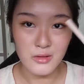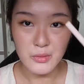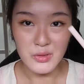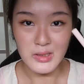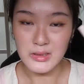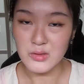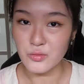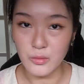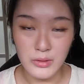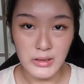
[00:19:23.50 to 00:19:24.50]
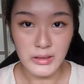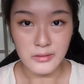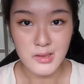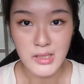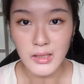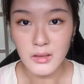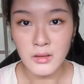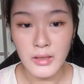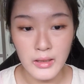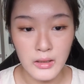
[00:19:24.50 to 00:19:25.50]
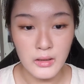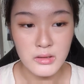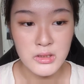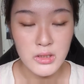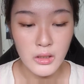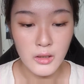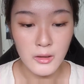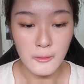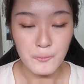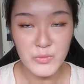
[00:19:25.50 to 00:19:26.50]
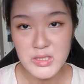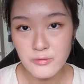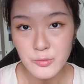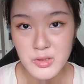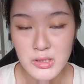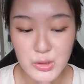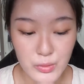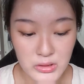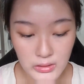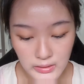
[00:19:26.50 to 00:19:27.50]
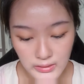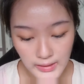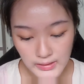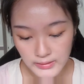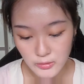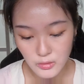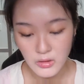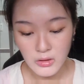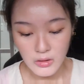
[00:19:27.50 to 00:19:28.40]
30% is for making Eyebrow, and the 70% is basically an eyeliner.